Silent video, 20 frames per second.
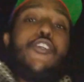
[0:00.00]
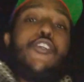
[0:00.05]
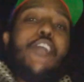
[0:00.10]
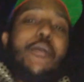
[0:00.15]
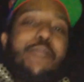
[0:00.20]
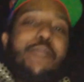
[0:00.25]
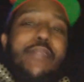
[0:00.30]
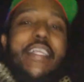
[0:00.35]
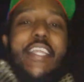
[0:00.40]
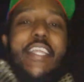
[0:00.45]
To
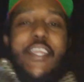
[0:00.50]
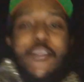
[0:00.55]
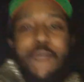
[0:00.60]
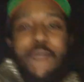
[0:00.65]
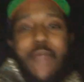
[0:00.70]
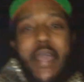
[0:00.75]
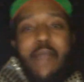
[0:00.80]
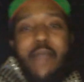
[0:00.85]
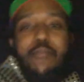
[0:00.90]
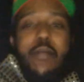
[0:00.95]
complete
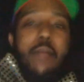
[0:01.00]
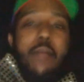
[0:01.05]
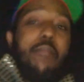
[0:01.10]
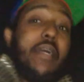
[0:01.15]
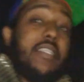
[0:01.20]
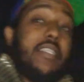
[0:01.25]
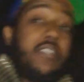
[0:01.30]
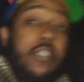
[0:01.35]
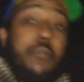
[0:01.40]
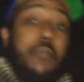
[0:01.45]
and wrap up
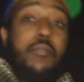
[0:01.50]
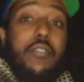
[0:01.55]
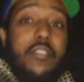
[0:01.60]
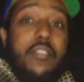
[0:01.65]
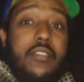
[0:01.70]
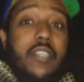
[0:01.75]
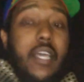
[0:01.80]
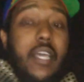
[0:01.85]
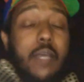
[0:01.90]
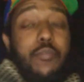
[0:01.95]
my simple
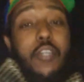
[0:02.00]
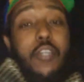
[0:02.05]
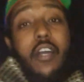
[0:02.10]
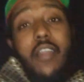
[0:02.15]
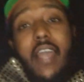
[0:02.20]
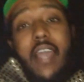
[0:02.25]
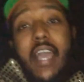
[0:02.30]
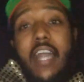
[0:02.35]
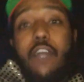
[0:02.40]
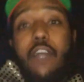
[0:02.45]
steps
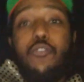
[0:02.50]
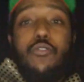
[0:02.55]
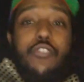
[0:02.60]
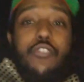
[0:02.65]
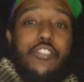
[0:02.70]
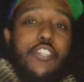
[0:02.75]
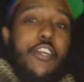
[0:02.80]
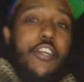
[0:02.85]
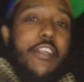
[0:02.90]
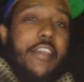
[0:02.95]
on how to
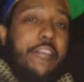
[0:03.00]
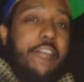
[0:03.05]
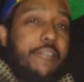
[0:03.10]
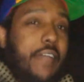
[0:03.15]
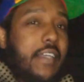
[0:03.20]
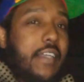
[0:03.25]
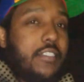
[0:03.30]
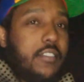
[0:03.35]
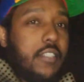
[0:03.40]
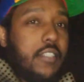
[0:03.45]
start
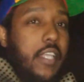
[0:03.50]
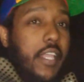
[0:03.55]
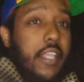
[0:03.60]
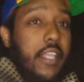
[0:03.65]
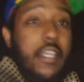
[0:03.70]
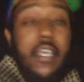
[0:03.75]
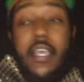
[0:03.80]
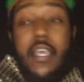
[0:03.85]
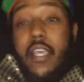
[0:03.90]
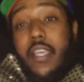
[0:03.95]

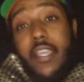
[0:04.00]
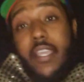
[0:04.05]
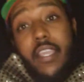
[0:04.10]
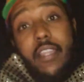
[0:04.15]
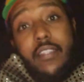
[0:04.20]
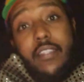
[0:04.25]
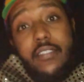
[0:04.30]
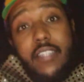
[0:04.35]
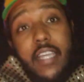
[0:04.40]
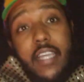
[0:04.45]
investing,
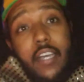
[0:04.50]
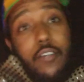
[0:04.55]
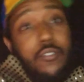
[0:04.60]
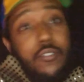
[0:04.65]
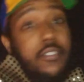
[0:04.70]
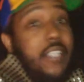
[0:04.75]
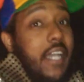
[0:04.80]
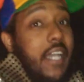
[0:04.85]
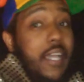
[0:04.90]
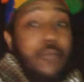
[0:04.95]
it is now
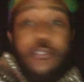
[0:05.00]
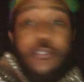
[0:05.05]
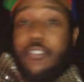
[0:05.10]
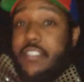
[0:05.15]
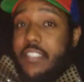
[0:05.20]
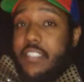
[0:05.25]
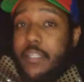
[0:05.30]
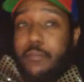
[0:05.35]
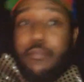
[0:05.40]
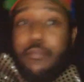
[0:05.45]
time to
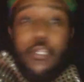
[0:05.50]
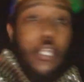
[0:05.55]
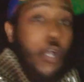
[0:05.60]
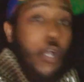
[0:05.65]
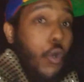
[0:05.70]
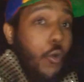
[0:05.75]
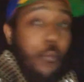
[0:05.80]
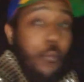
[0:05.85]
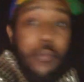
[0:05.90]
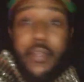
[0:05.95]
simply
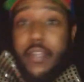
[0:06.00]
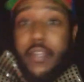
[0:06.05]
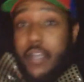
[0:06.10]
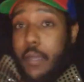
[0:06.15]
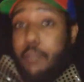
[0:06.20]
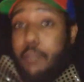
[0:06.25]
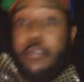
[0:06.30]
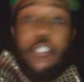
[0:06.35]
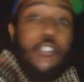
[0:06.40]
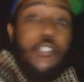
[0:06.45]
open
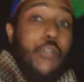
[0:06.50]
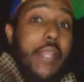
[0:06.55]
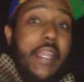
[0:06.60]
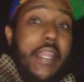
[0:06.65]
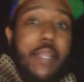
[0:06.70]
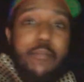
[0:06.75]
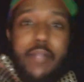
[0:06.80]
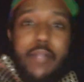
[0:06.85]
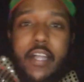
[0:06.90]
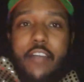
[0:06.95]
up a
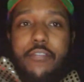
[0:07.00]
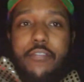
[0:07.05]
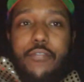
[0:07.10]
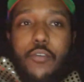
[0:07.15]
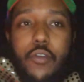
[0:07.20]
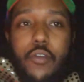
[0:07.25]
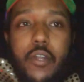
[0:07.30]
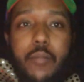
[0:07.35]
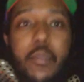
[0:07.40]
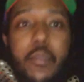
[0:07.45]
trading
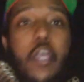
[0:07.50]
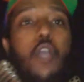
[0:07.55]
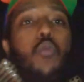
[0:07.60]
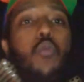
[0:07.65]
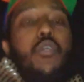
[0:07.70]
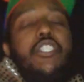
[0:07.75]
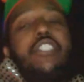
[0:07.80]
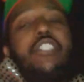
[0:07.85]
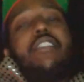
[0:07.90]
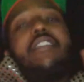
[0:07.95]
platform,
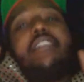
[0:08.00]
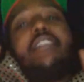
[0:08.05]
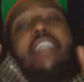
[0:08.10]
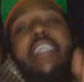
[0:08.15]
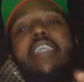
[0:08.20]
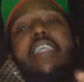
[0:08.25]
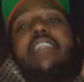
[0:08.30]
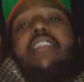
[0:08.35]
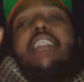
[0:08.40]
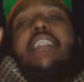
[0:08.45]
which is as
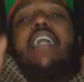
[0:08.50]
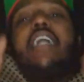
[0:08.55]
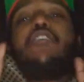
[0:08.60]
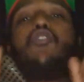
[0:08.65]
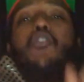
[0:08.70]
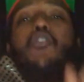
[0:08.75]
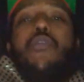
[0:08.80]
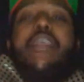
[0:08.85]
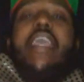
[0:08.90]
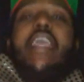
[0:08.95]
easy
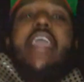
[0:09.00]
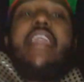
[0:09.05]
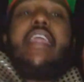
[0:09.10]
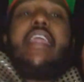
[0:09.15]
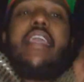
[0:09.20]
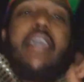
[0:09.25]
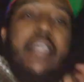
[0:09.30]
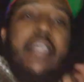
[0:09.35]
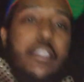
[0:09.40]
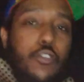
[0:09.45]
as
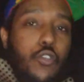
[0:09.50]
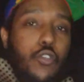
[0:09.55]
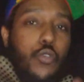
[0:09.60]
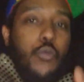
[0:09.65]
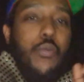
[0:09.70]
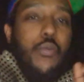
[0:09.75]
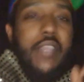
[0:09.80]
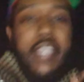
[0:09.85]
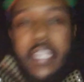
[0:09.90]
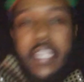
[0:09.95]
creating a
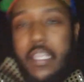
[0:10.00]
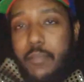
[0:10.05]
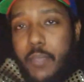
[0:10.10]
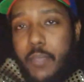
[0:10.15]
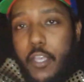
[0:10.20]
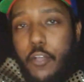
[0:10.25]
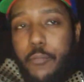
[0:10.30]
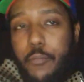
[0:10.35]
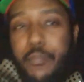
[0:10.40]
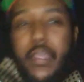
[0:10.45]
new
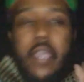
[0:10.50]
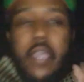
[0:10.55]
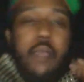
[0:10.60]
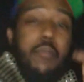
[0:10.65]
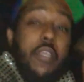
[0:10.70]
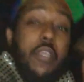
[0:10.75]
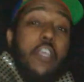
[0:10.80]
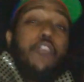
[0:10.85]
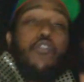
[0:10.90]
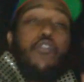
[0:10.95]
email.
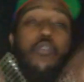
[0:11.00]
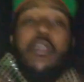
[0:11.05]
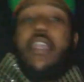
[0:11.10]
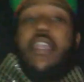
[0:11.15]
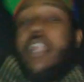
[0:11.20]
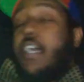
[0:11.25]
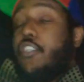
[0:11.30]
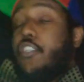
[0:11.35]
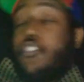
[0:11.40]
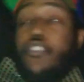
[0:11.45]
Because you
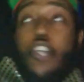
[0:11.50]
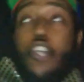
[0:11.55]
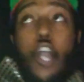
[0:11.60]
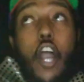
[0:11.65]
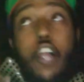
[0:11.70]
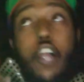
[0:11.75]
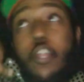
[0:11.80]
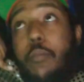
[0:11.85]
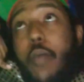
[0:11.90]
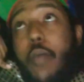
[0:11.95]
cannot just
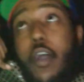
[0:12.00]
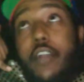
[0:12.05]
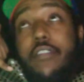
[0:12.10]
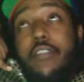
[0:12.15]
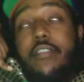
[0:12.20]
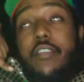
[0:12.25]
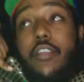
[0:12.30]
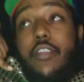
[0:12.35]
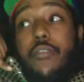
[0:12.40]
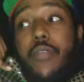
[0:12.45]
call upon
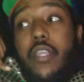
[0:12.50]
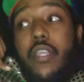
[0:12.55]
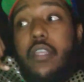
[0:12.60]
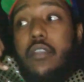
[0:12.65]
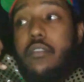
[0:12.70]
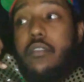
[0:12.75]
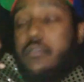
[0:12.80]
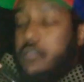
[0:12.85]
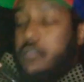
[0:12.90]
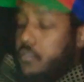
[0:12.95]
Siri.
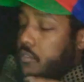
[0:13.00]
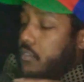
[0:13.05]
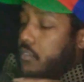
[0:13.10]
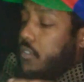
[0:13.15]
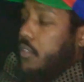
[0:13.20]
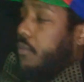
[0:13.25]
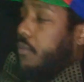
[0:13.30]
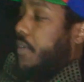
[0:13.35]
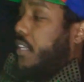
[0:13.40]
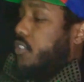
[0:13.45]

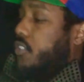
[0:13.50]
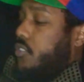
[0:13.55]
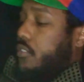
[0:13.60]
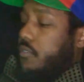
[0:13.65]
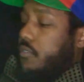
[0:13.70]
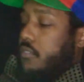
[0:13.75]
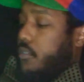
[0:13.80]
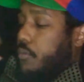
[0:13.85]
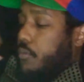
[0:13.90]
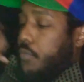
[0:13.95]
Oh wait,
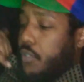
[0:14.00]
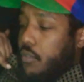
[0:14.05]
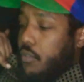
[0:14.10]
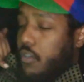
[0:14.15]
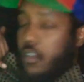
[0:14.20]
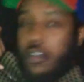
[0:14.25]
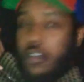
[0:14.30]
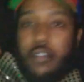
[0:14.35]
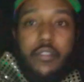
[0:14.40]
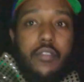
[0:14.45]
no, we don't
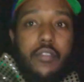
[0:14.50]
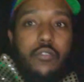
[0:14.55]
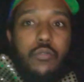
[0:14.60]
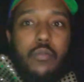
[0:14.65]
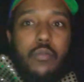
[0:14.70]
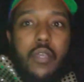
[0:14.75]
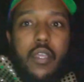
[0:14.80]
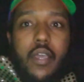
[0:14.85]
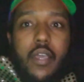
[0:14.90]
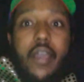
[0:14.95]
call this
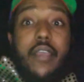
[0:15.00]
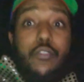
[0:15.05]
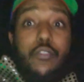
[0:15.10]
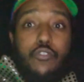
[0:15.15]
way. I